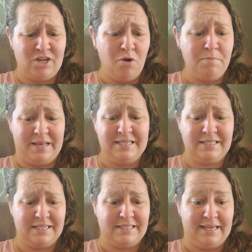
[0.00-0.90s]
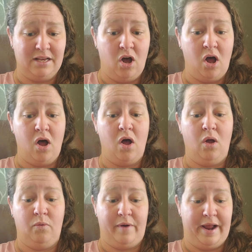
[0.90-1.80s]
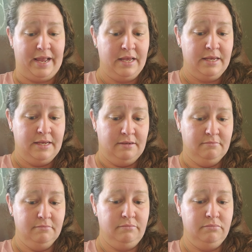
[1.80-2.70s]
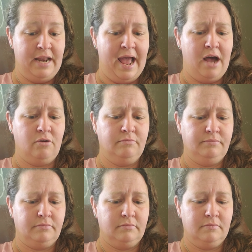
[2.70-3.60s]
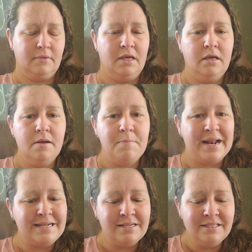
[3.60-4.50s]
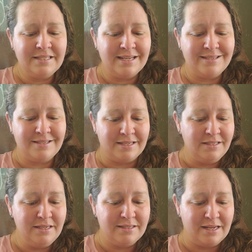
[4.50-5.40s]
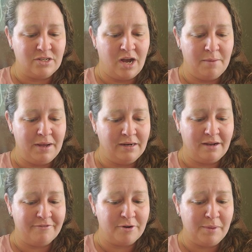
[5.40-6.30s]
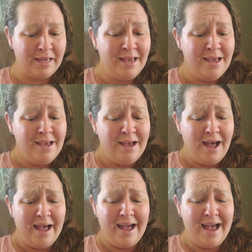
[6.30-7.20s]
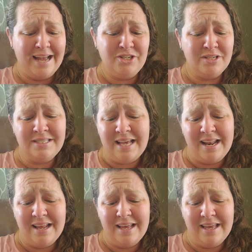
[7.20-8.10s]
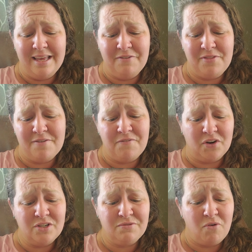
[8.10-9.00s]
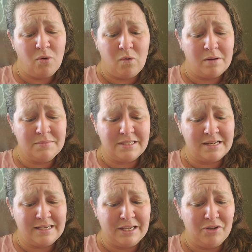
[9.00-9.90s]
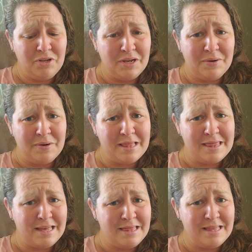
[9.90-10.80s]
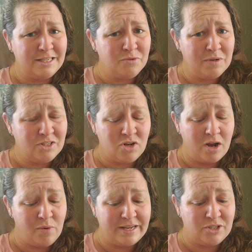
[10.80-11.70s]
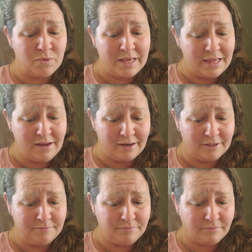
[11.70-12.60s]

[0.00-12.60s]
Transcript: Don't be a sissy. All right. Now, but I didn't say sissy, said Tom uncomfortably. I just said if the first 4 worms didn't kill you, then this one's not going to either.